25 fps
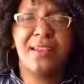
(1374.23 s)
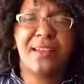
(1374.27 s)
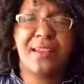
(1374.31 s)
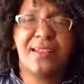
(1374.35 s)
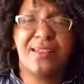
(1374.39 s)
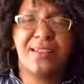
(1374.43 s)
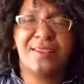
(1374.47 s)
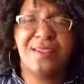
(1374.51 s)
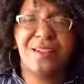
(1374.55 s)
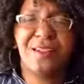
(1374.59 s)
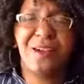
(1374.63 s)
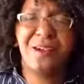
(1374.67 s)

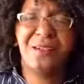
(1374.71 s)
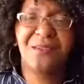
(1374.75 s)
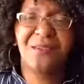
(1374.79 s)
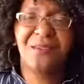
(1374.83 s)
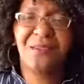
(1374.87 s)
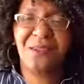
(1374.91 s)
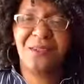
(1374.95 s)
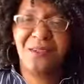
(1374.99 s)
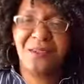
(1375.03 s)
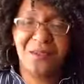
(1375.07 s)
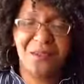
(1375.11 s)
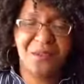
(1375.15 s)
And so
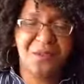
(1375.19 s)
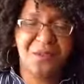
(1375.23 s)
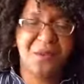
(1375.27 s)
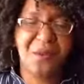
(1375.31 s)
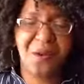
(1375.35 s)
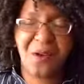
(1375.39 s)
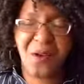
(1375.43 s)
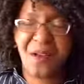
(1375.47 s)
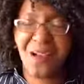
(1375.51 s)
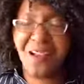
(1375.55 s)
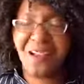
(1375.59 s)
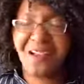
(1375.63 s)
do the
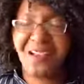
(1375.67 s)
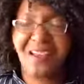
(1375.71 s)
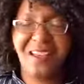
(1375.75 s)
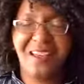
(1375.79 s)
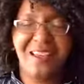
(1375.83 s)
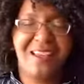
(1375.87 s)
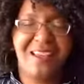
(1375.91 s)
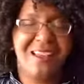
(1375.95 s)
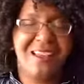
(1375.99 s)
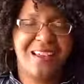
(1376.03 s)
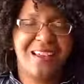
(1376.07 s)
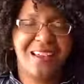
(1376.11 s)
work
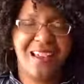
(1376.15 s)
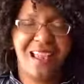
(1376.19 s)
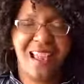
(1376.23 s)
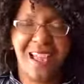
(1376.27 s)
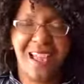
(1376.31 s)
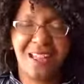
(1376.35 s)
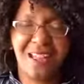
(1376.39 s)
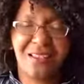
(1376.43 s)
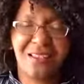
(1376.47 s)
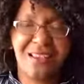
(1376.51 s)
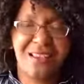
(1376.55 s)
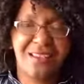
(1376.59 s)

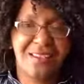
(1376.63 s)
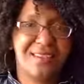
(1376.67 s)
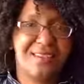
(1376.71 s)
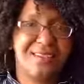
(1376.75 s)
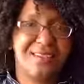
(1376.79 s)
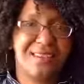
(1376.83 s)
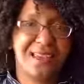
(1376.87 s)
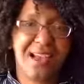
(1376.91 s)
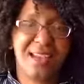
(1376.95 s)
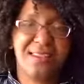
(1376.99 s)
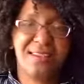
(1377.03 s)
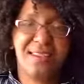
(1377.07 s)
and get this
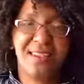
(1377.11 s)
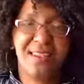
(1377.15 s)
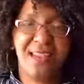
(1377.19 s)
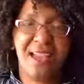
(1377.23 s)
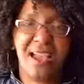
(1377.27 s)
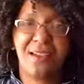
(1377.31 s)
content